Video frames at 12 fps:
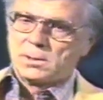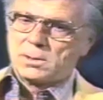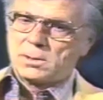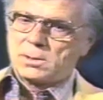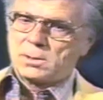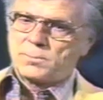
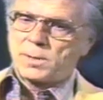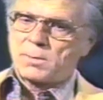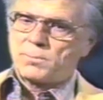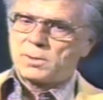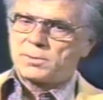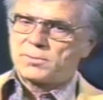About a
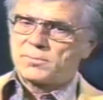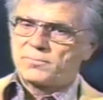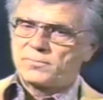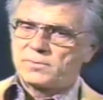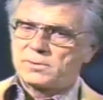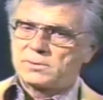month
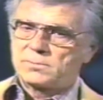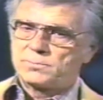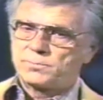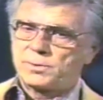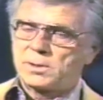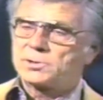of
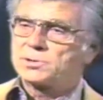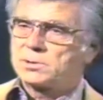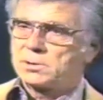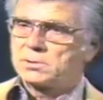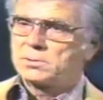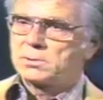
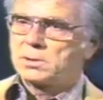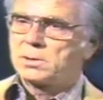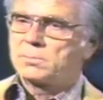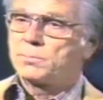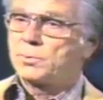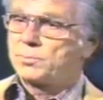production
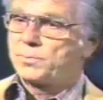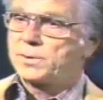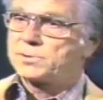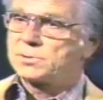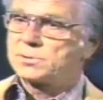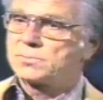on both
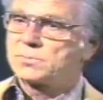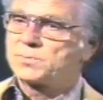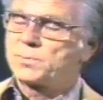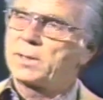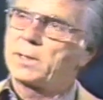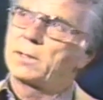pictures was
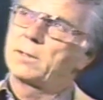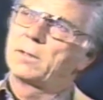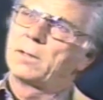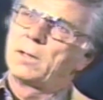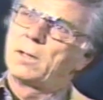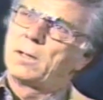planned.
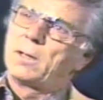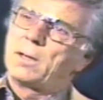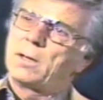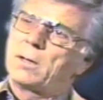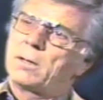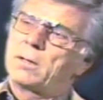
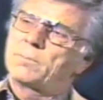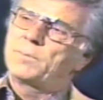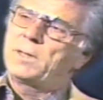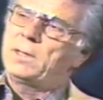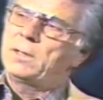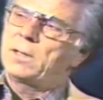
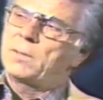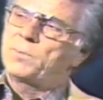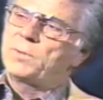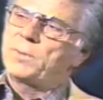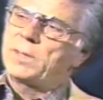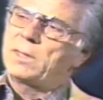Keenan had
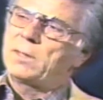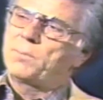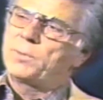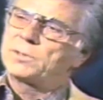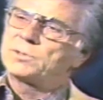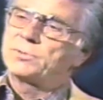been making a
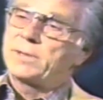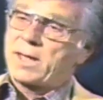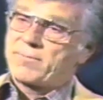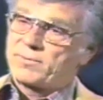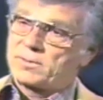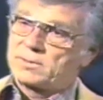picture in
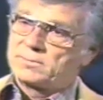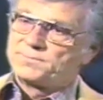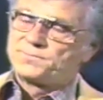Africa,